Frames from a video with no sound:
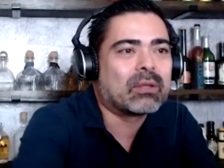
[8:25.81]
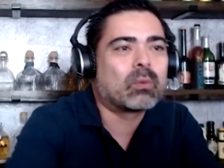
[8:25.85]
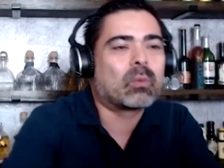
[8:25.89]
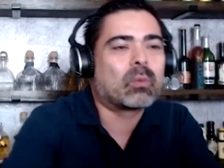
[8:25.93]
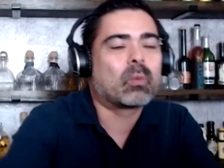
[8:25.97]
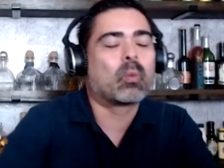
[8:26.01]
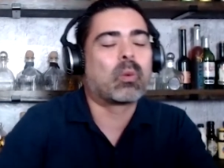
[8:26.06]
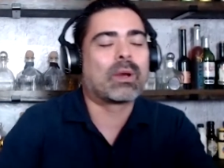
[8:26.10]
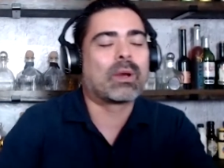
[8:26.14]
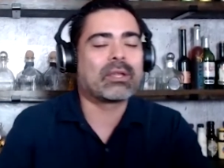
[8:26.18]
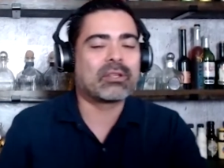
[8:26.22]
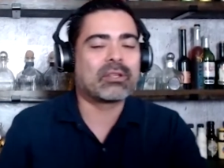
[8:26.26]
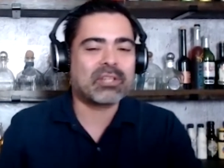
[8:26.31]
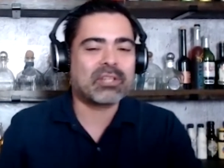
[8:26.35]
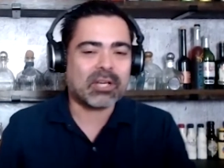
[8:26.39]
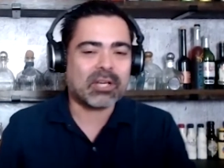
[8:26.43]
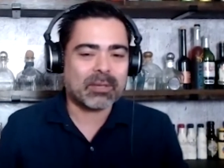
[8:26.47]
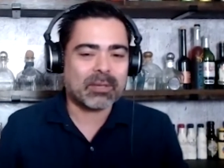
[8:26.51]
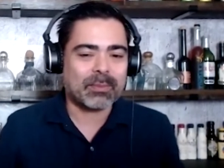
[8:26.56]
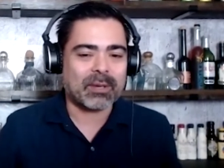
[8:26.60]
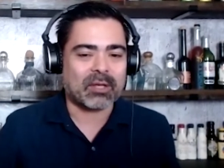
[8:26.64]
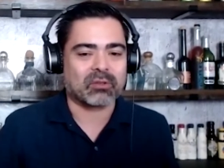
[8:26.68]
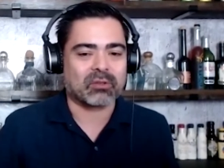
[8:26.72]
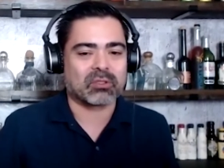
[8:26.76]
when you talk
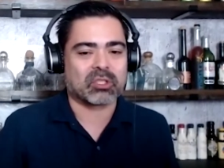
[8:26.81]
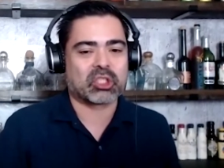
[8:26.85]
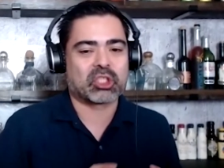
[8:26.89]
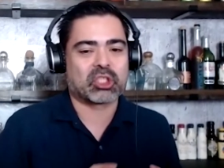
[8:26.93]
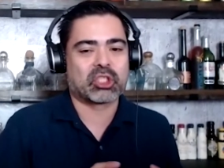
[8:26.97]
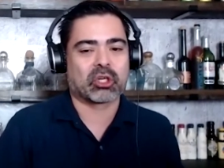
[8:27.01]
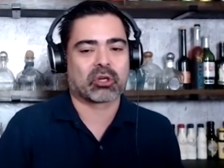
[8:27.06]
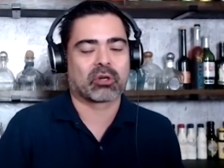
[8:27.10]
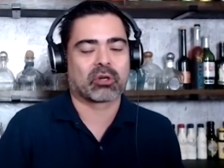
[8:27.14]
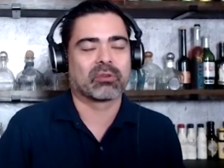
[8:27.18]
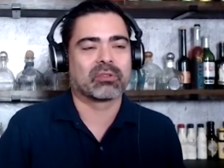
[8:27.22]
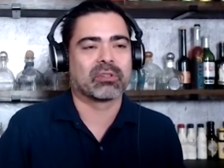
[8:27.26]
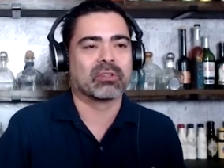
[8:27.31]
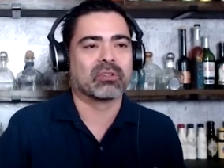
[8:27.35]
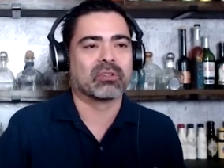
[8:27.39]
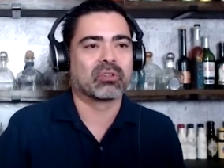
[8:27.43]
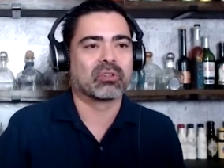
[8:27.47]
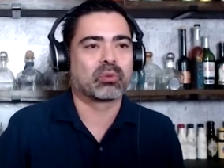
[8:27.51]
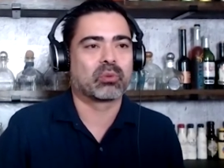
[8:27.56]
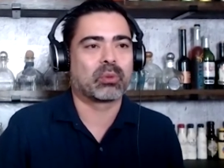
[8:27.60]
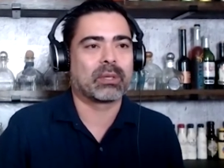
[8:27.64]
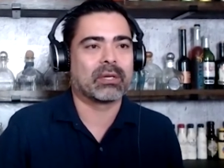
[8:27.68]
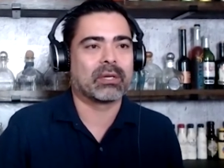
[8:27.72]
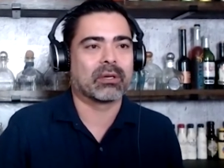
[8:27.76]
about sugars and
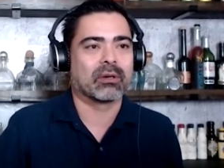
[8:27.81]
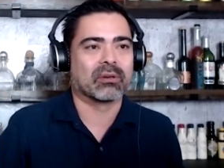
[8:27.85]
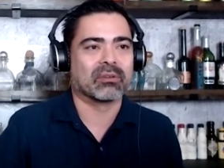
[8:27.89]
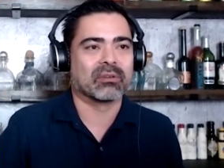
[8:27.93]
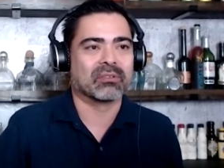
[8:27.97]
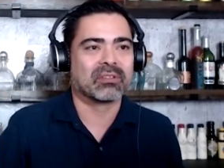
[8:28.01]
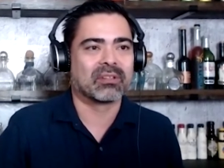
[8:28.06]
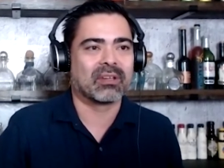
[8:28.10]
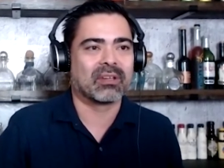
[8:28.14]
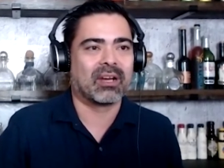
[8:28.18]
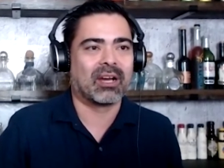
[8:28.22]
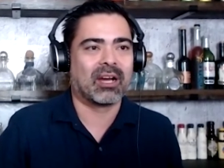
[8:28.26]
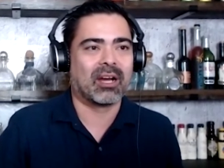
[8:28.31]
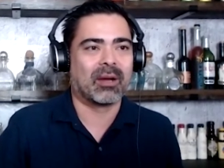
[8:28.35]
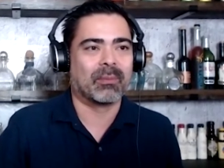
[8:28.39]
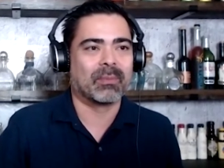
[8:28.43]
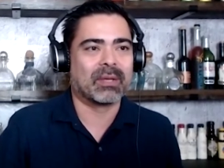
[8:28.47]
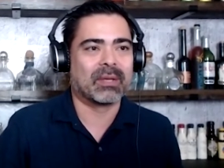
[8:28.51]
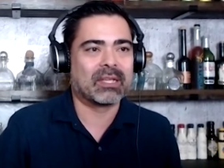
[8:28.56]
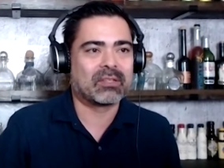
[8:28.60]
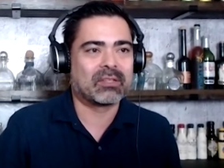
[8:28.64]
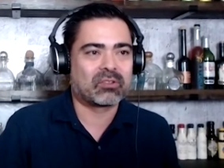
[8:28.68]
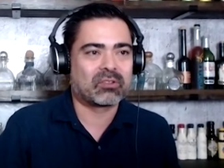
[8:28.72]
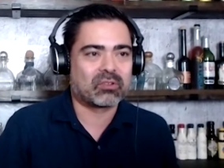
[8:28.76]
sweeteners,
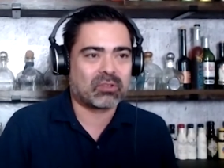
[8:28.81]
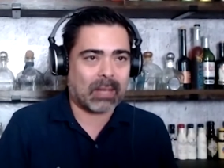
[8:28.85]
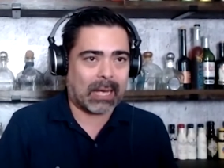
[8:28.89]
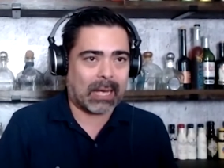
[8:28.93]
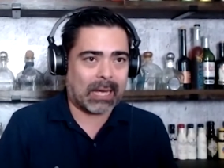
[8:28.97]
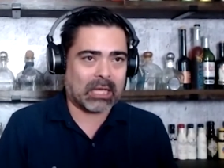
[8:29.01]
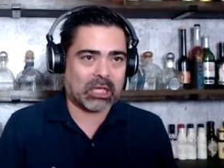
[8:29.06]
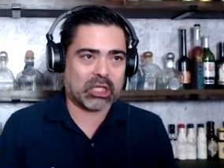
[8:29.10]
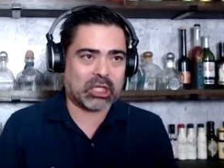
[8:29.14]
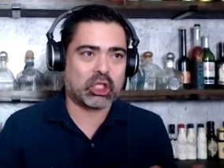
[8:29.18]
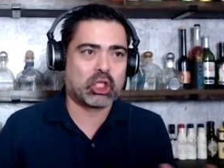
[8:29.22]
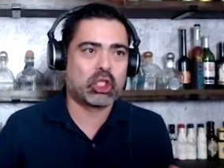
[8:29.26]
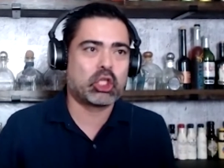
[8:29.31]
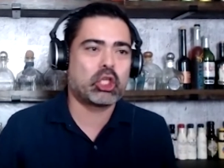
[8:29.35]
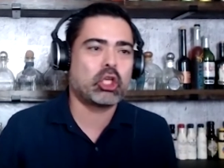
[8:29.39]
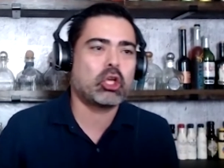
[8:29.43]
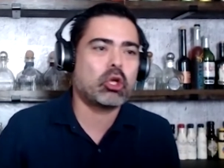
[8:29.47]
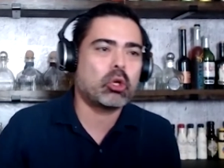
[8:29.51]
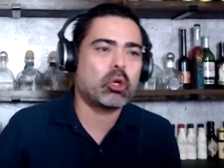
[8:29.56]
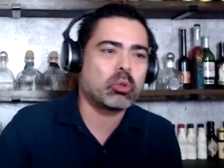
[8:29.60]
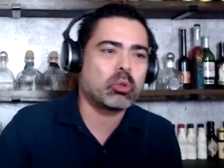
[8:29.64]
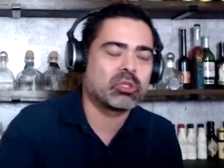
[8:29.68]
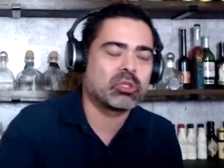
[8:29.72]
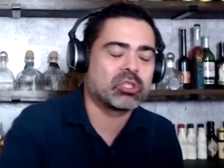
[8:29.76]
um, it's a
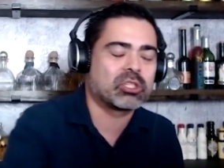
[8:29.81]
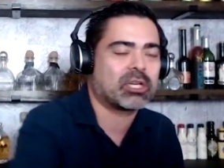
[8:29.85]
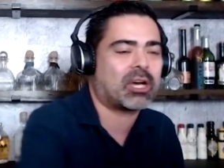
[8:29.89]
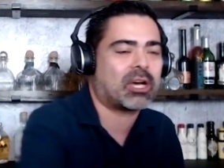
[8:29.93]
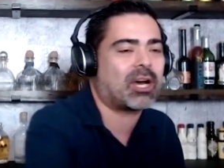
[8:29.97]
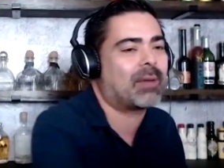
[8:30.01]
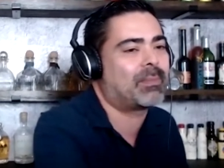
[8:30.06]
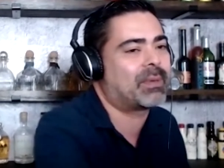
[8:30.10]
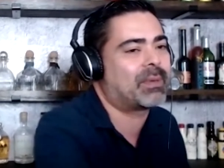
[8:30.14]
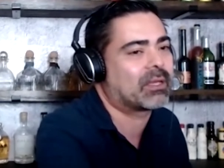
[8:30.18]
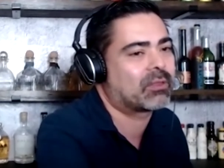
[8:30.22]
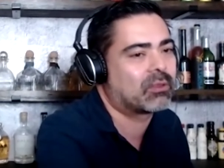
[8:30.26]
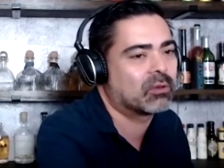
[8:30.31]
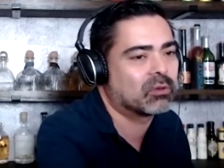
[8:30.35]
huge topic.